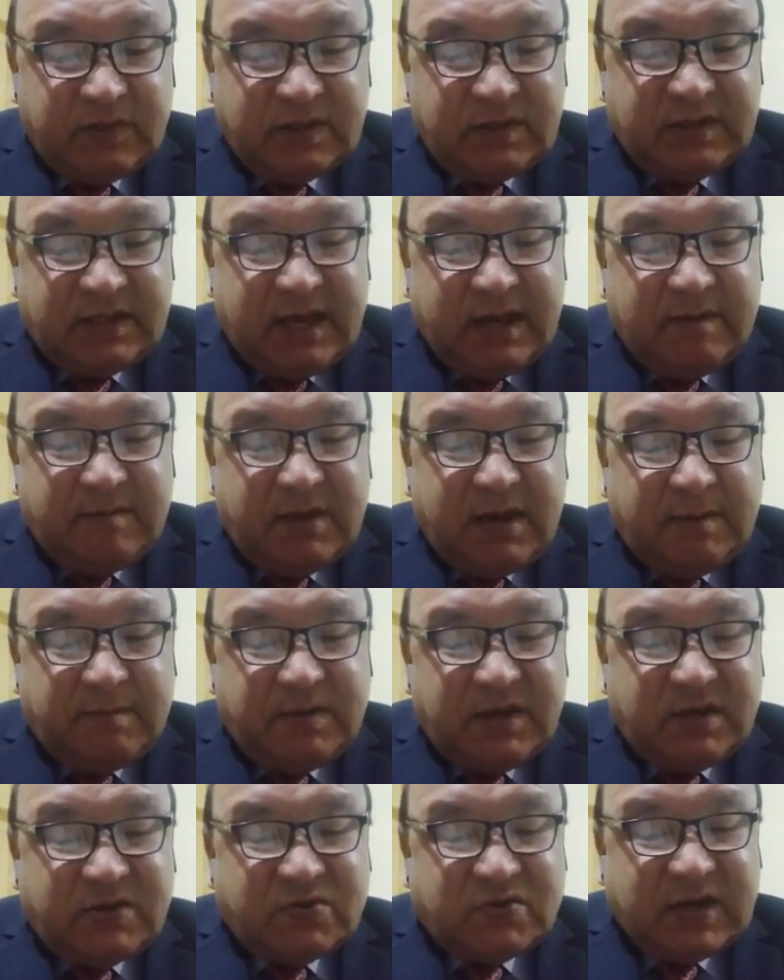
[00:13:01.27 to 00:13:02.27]
They may
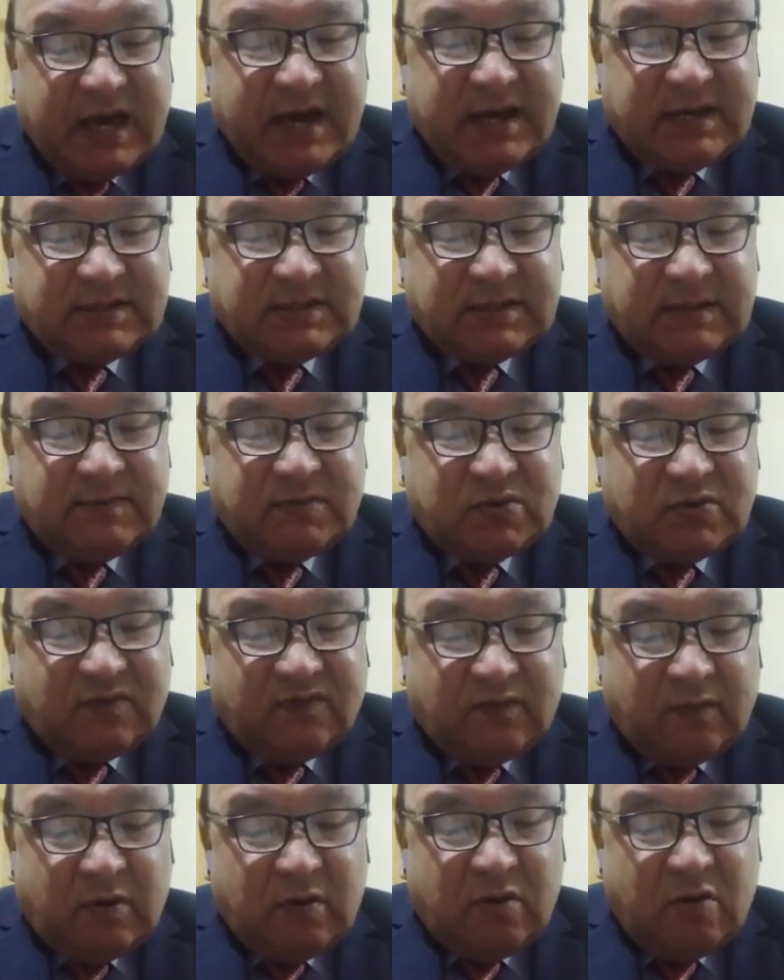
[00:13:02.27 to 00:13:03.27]
be tiresome to
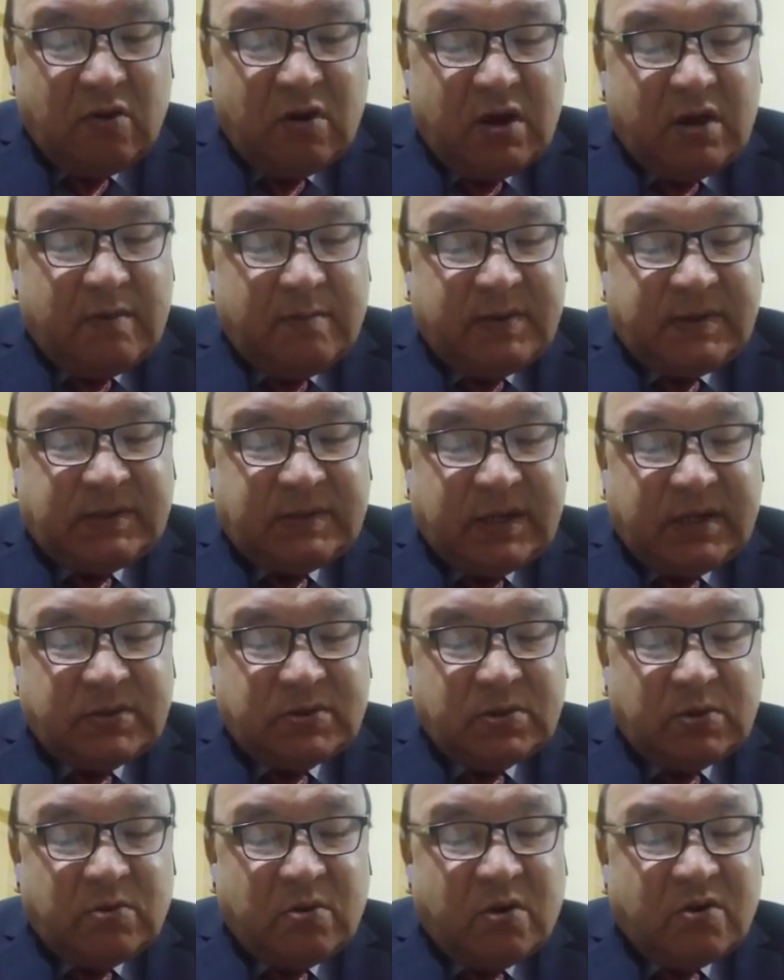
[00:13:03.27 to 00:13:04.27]
follow, but they
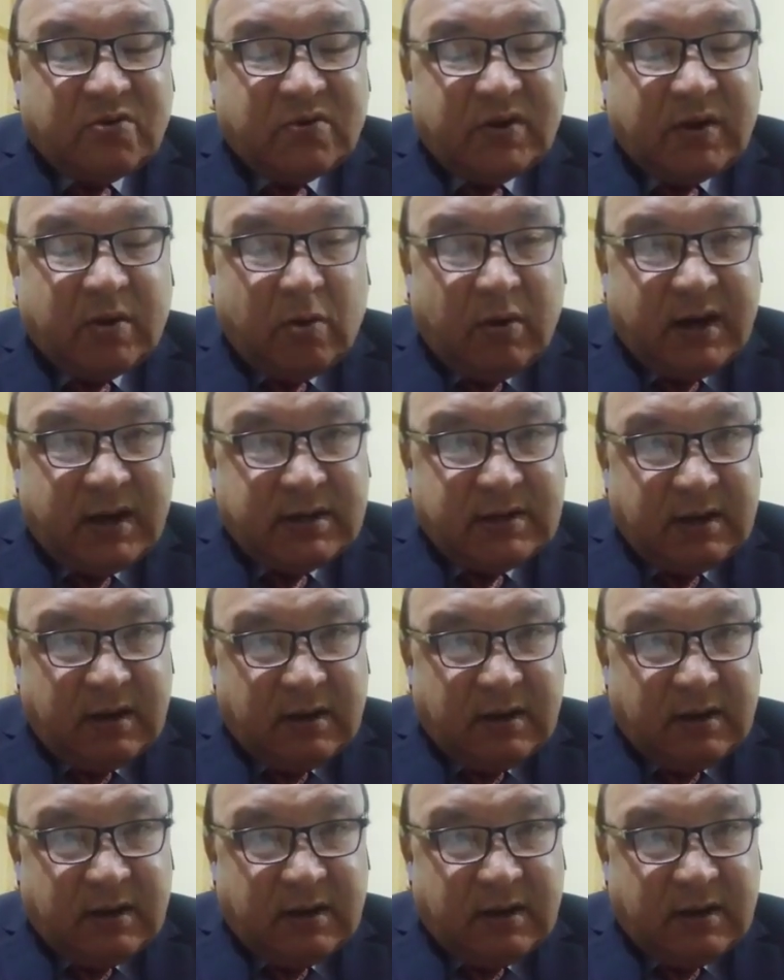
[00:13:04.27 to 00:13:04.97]
do not require